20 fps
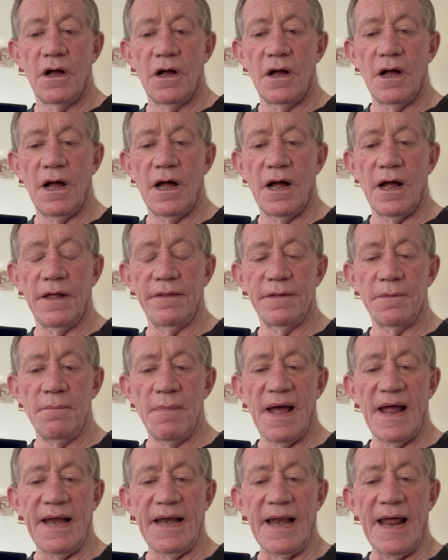The
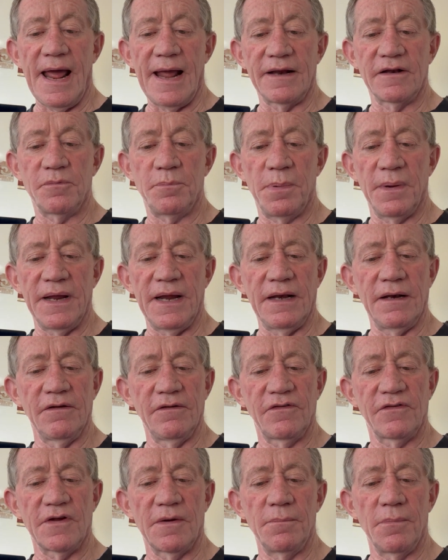main act being
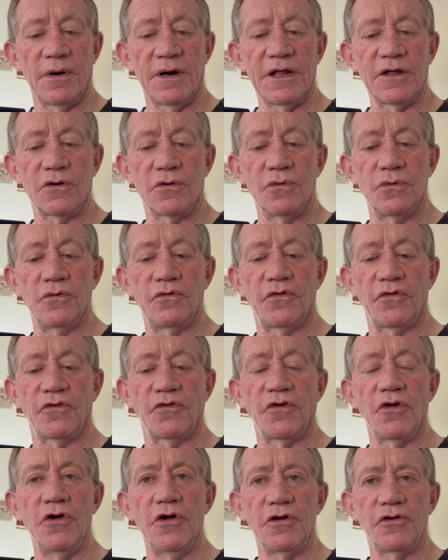somebody called
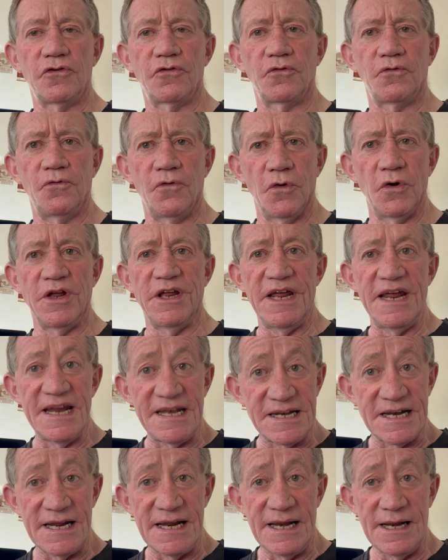Search for
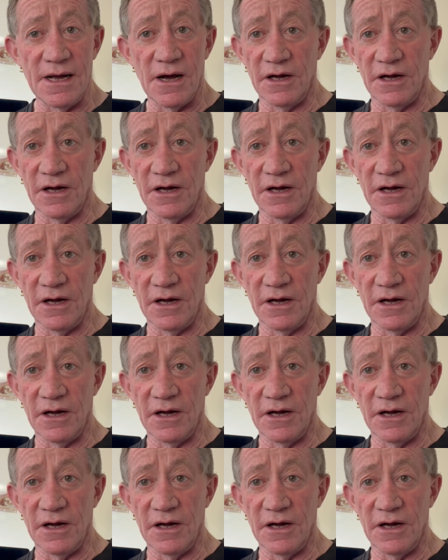Yeti.